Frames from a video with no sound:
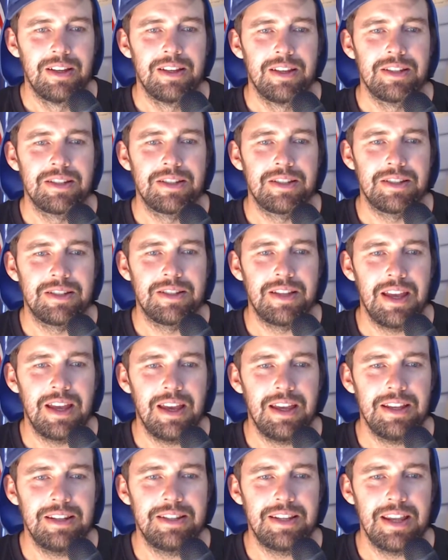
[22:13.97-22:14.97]

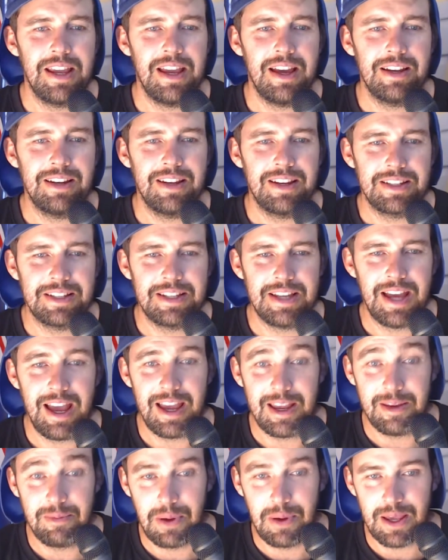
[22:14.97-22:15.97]
stared down at
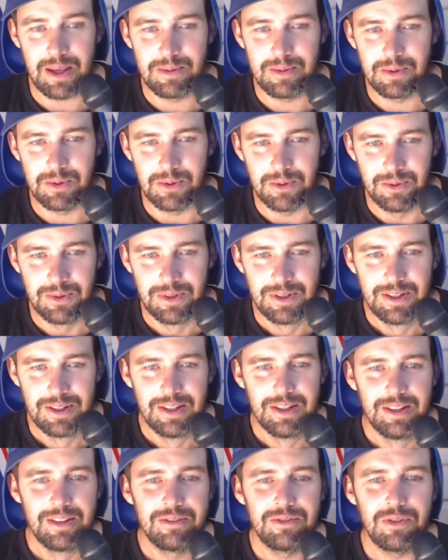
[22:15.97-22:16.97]
gay people
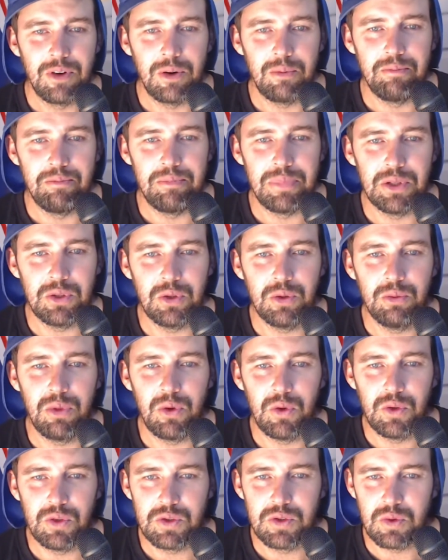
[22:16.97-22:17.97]
from
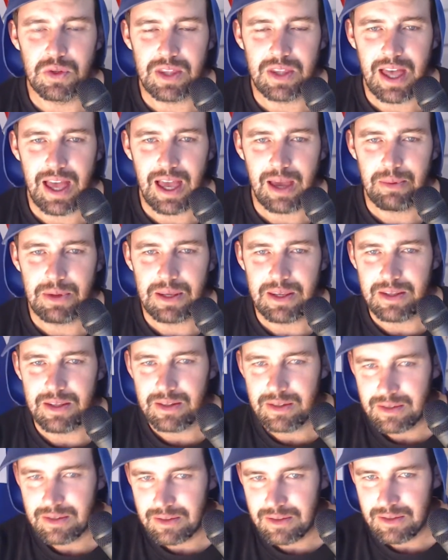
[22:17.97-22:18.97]
billboards with
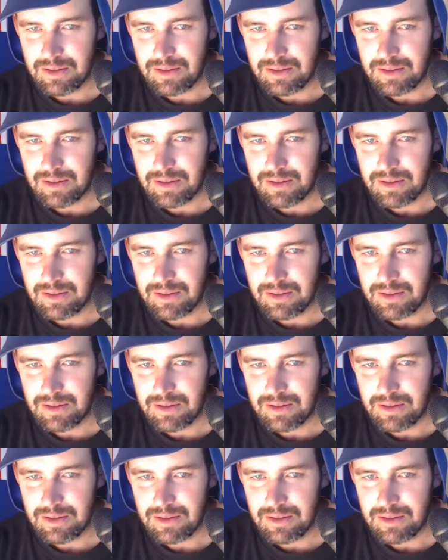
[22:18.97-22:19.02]
happy